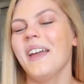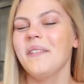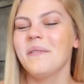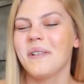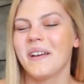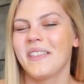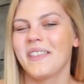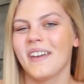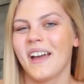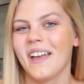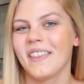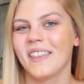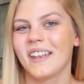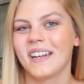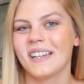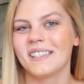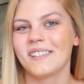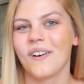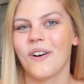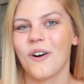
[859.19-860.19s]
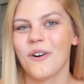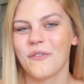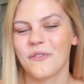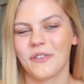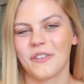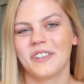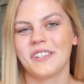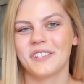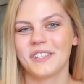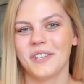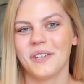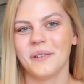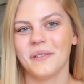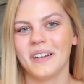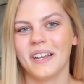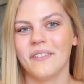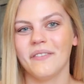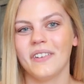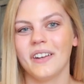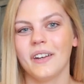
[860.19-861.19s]
And with that, that is all for this
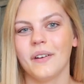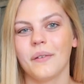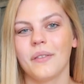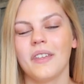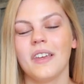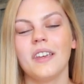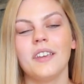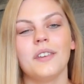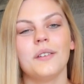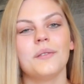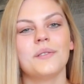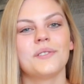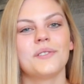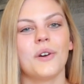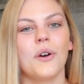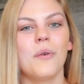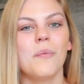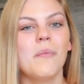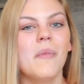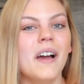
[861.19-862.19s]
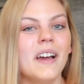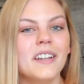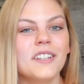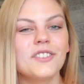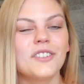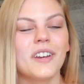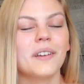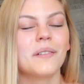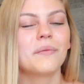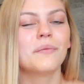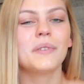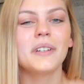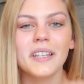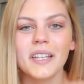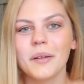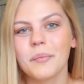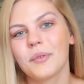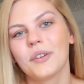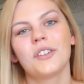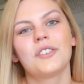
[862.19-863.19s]
Q&A video. Thank you so much. I
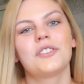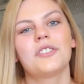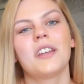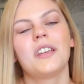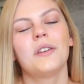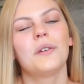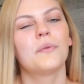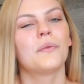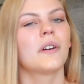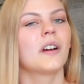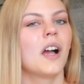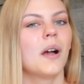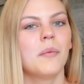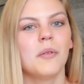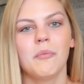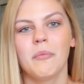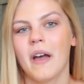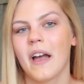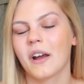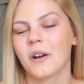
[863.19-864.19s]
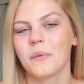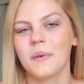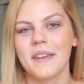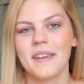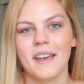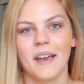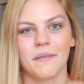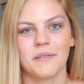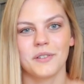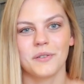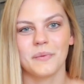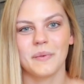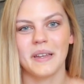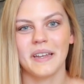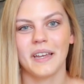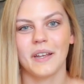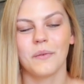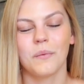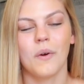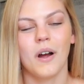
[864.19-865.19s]
really appreciate you for coming back week after
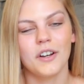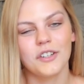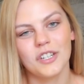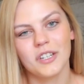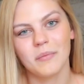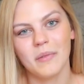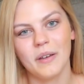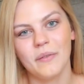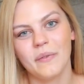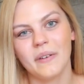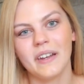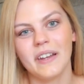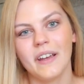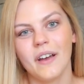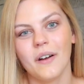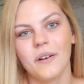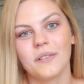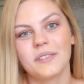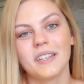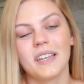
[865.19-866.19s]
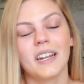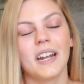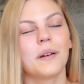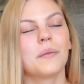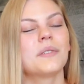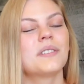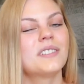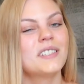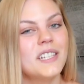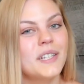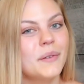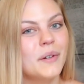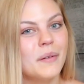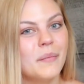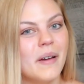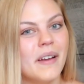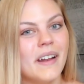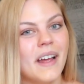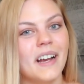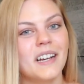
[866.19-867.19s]
week and watching my videos, and I will see you
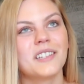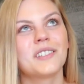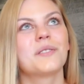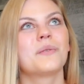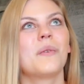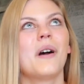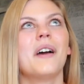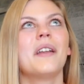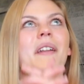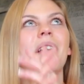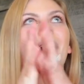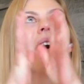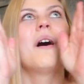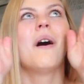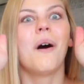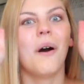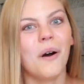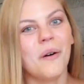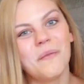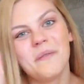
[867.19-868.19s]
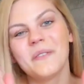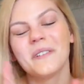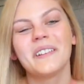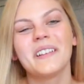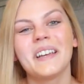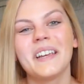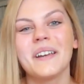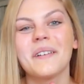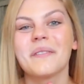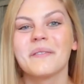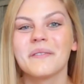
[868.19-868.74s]
in my next one, hopefully